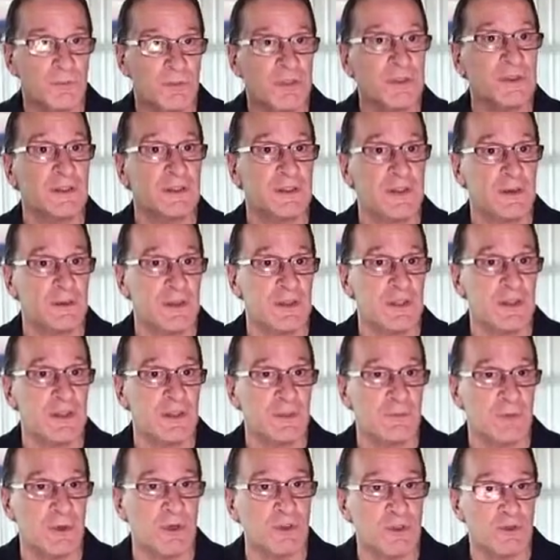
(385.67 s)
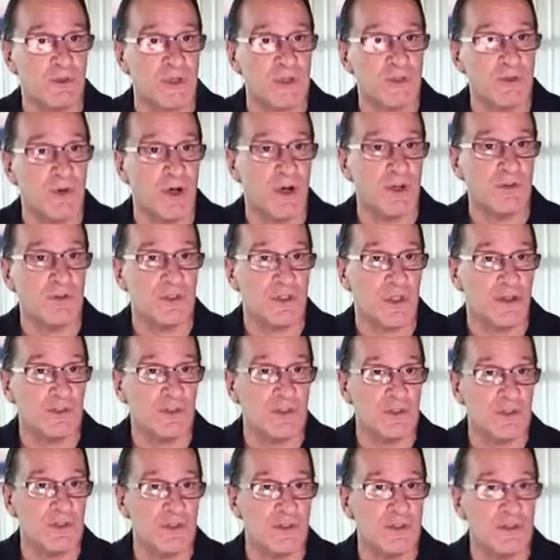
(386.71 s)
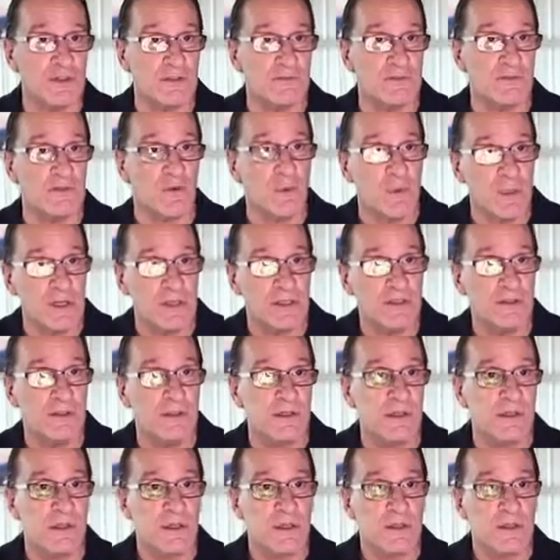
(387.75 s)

particularly when you're sponsoring drivers overseas for the winners.